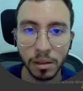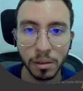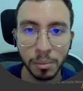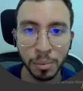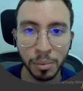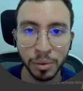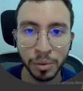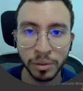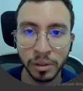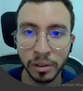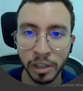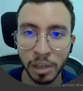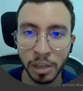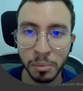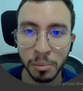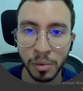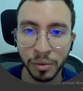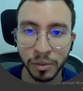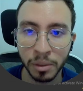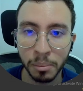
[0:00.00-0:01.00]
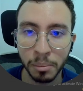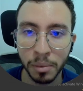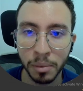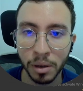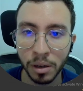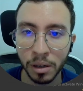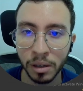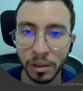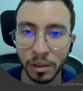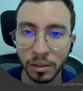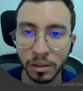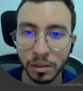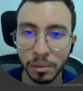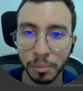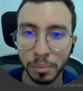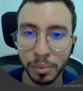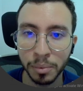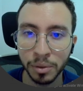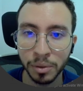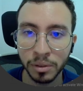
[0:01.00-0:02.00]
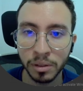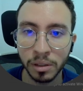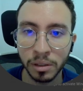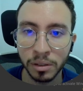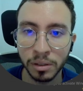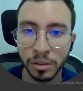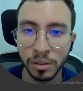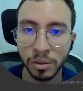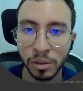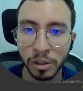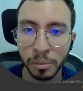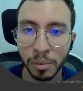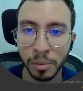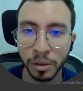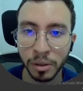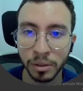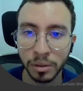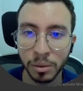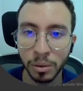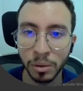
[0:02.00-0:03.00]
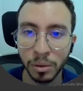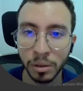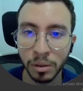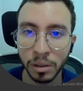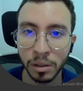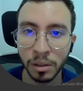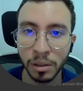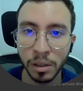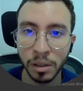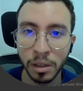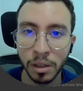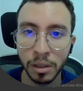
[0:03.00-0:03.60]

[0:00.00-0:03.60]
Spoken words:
put the name of the bot, put the Discord bot token.